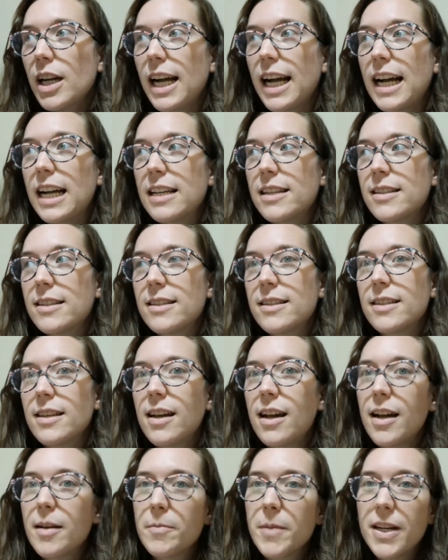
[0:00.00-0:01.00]
And
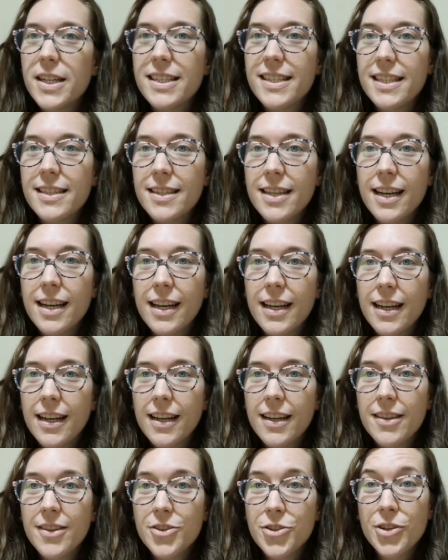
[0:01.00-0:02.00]
I said to
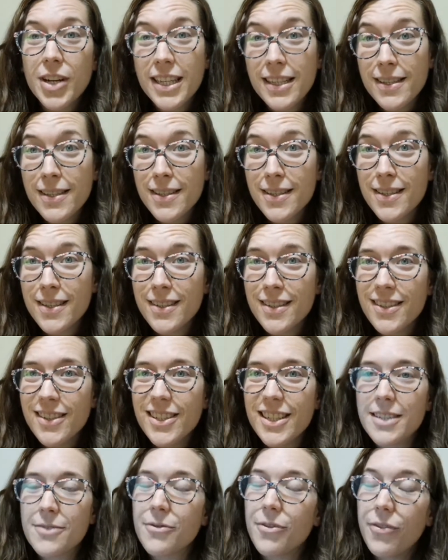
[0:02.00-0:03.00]
her, the dress
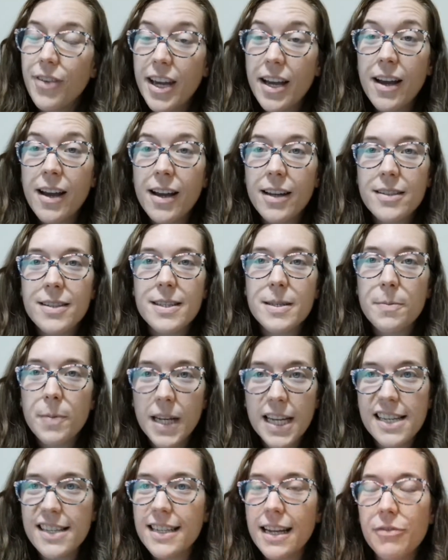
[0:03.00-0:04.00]
doesn't fit, hun, so
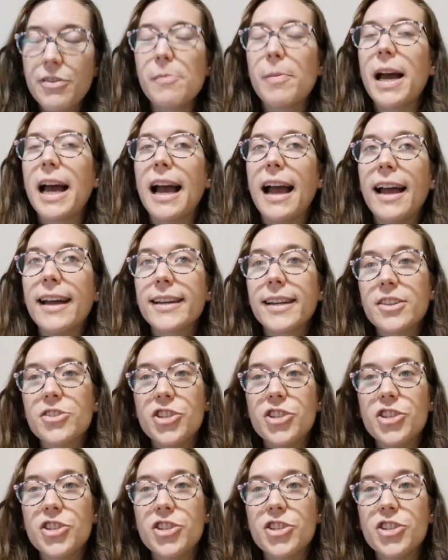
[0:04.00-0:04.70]
please have it back.